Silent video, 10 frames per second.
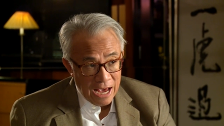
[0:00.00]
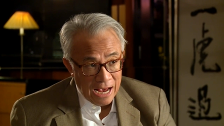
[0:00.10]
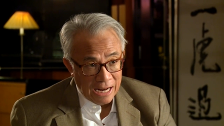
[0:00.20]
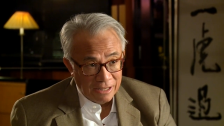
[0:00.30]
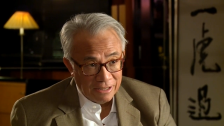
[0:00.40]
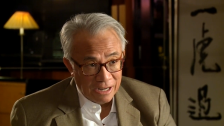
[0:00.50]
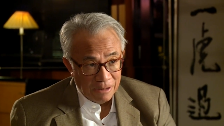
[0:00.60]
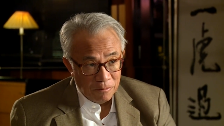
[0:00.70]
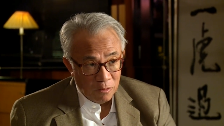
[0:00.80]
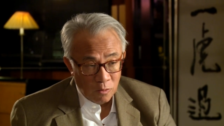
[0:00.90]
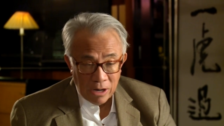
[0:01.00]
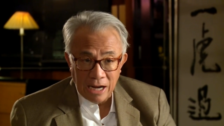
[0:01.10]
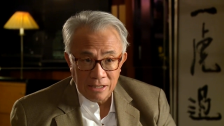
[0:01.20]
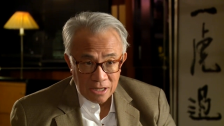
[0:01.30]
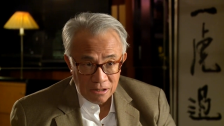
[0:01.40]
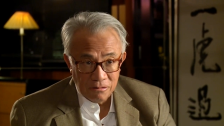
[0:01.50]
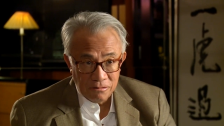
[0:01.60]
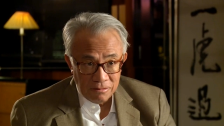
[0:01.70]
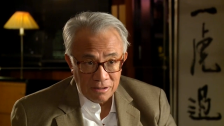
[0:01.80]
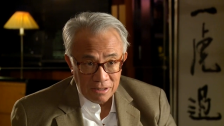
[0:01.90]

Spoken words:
And when I told